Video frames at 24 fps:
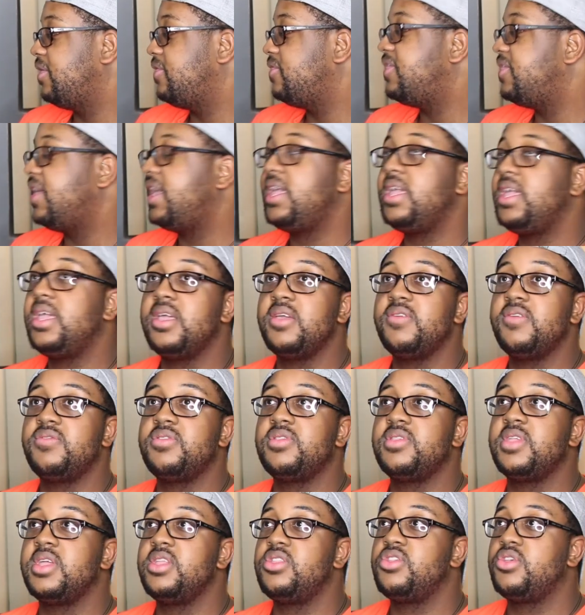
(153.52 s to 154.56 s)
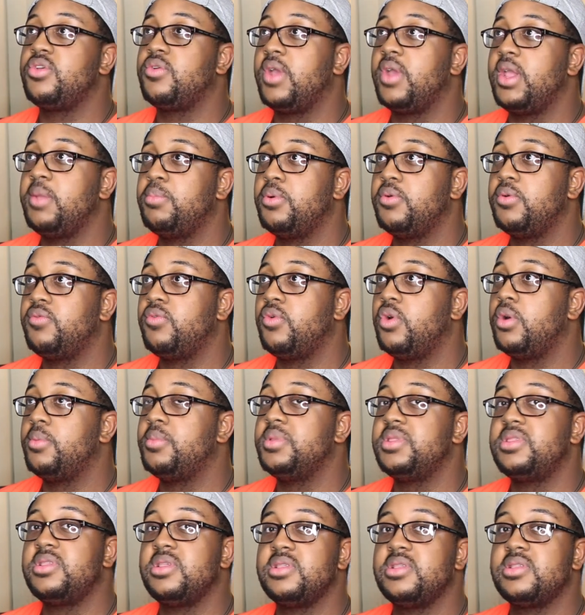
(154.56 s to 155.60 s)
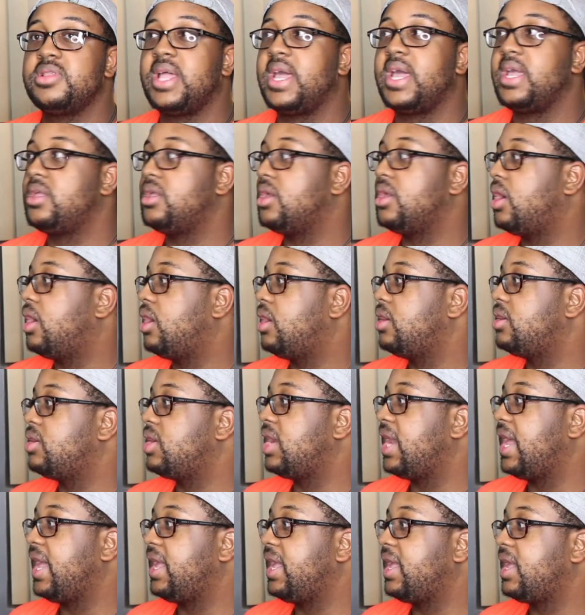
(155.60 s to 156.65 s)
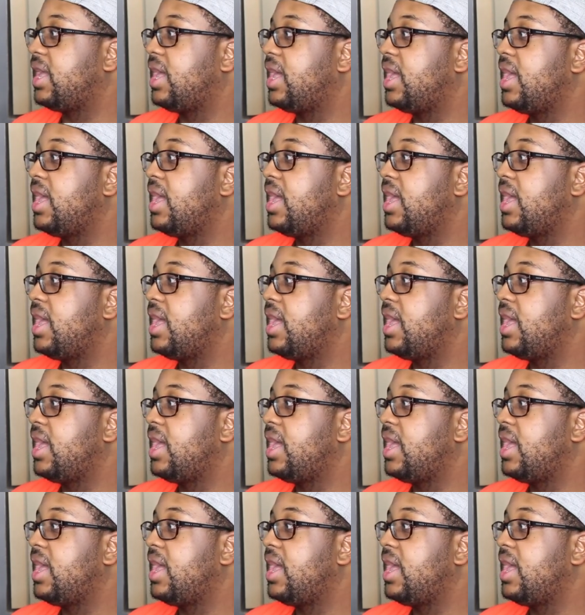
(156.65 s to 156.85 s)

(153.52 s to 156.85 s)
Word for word: They give such great performances, like y'all, like